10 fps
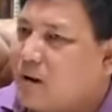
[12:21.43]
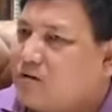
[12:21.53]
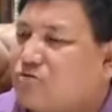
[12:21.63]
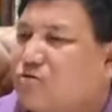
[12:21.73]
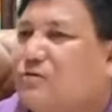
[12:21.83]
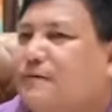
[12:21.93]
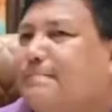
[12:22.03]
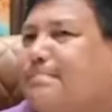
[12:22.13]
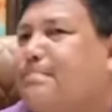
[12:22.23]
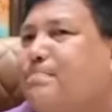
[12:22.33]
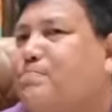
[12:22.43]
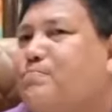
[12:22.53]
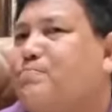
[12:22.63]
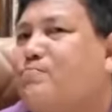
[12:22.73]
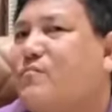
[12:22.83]
So,
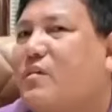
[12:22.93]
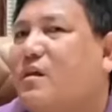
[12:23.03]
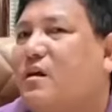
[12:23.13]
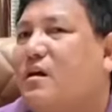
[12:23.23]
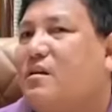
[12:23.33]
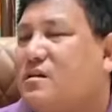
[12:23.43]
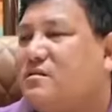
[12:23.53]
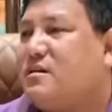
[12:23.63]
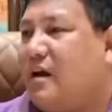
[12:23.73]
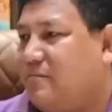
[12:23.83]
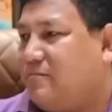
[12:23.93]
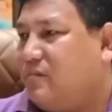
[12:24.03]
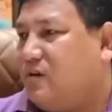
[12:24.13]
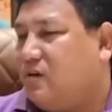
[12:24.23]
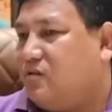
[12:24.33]
in this time,
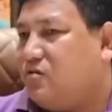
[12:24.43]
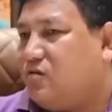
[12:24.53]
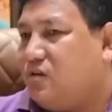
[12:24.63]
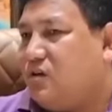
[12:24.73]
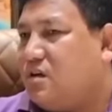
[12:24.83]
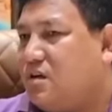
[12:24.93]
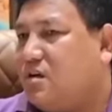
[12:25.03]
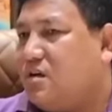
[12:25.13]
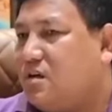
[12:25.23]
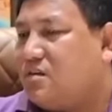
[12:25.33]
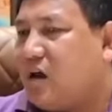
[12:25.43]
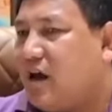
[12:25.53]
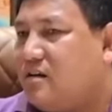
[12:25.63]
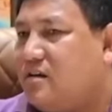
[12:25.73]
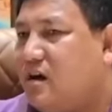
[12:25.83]
so his
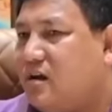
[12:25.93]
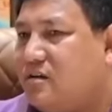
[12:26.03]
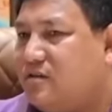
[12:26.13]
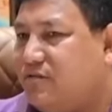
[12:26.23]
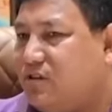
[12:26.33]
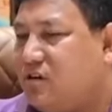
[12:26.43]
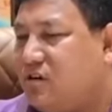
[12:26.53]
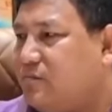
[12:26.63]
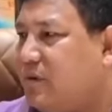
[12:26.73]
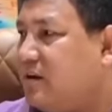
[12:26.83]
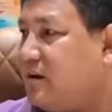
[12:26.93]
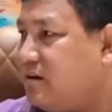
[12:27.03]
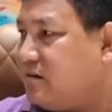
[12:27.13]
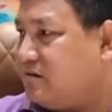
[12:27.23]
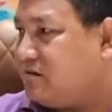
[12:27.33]
idea, his vision is very
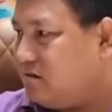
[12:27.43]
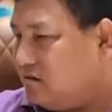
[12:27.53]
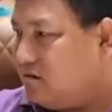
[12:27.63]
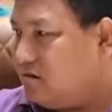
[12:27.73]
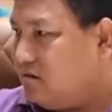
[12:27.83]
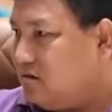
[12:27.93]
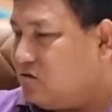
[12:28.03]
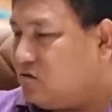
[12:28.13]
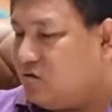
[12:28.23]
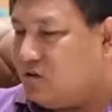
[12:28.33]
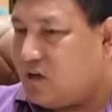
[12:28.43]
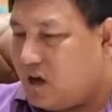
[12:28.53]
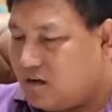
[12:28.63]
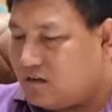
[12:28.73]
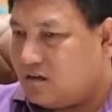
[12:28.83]
clear. So he
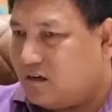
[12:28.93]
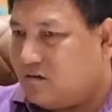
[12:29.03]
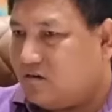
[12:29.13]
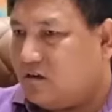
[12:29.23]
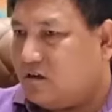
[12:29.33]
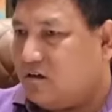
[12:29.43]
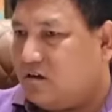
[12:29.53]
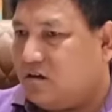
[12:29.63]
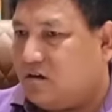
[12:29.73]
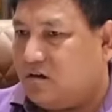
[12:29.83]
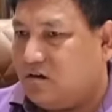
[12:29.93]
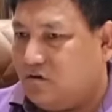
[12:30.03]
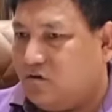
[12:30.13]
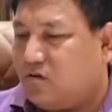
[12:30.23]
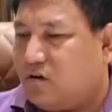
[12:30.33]
understand the you
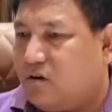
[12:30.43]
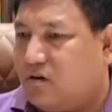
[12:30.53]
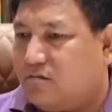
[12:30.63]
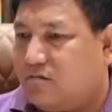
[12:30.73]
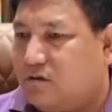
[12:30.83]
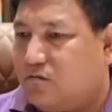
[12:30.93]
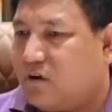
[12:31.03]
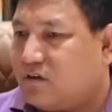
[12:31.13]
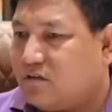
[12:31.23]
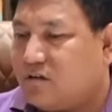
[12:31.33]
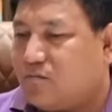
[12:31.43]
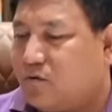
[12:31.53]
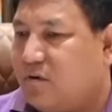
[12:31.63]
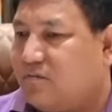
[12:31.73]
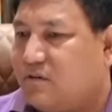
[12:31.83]
know, the what is the
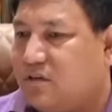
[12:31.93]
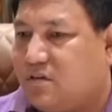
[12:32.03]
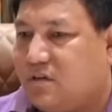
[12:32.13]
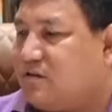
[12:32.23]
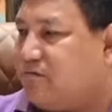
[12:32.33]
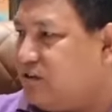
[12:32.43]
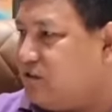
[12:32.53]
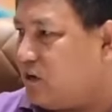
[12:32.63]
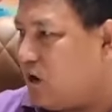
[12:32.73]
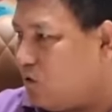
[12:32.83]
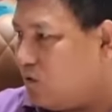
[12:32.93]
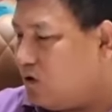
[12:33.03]
problems the states facing now.